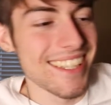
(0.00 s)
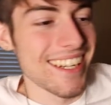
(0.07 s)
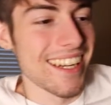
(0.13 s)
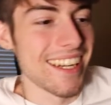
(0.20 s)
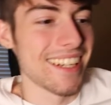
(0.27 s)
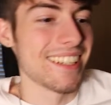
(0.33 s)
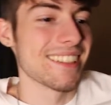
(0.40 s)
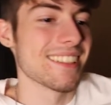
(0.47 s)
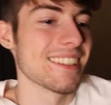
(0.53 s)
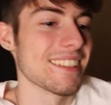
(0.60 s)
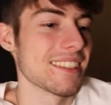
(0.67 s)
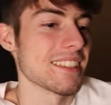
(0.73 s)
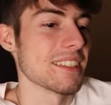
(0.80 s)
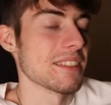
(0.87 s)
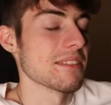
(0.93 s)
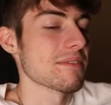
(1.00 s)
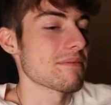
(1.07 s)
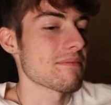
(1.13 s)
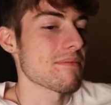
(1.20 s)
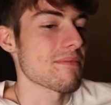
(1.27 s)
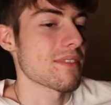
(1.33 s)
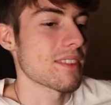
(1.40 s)
And
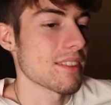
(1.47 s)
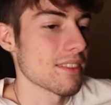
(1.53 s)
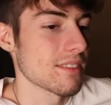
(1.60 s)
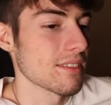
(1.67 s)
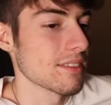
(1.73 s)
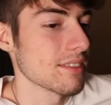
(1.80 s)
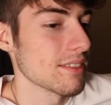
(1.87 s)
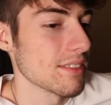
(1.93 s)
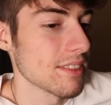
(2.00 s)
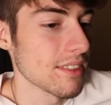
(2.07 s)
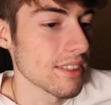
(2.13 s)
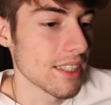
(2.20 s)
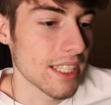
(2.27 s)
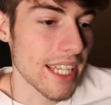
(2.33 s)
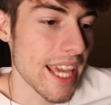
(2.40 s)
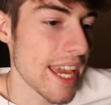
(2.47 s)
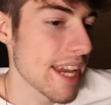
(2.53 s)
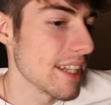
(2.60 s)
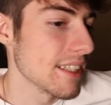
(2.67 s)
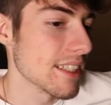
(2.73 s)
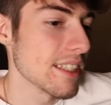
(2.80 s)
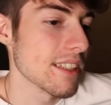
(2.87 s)
the
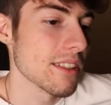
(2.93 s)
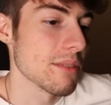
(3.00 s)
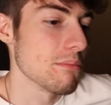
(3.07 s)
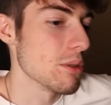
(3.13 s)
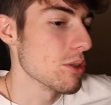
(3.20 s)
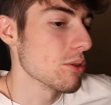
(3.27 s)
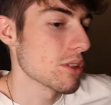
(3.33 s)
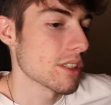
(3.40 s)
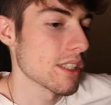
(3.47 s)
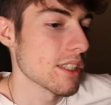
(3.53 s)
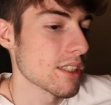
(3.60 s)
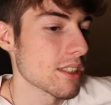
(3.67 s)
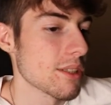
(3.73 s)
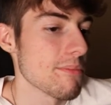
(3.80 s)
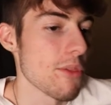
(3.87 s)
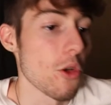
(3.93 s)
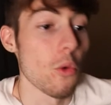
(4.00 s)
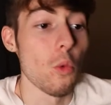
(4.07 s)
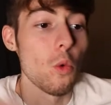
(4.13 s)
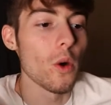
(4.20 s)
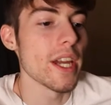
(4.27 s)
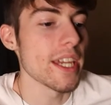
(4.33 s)
candy, the booze system, the
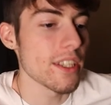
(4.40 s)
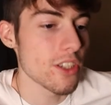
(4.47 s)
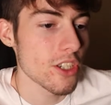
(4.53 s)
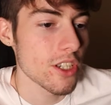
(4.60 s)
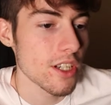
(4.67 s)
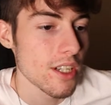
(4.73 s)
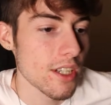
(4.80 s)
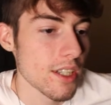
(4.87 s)
witch,